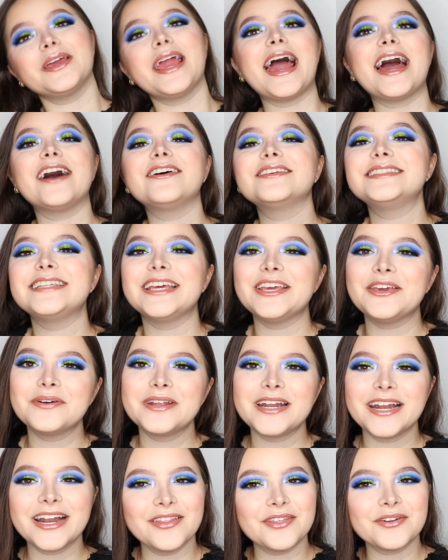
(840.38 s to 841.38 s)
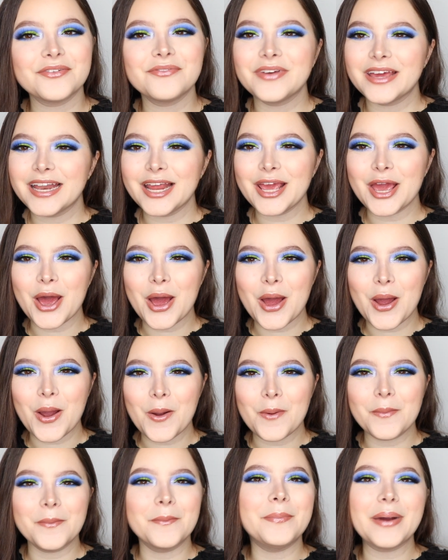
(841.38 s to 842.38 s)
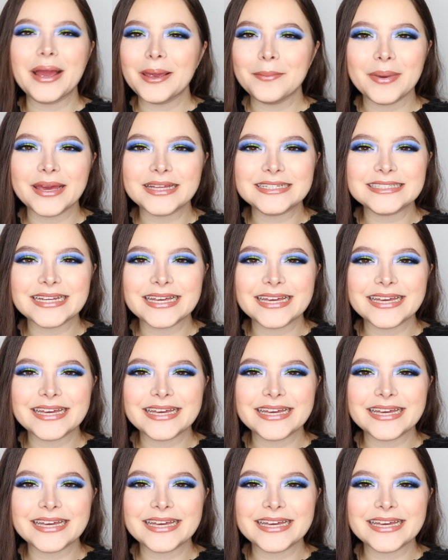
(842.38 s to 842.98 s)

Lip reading: yeah, I'll see you in another video. Bye, baby.